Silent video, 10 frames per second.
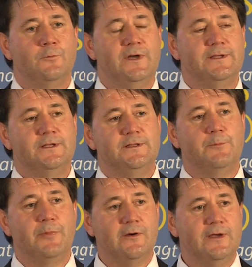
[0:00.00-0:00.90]
When the
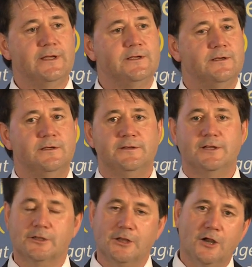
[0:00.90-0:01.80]
period,
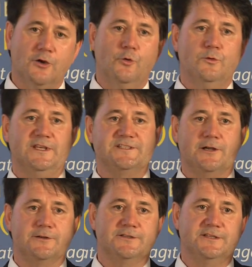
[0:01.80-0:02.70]
the clock only
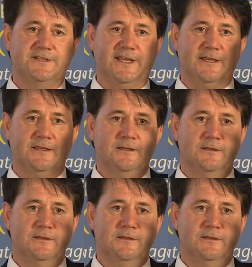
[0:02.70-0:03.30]
started to tick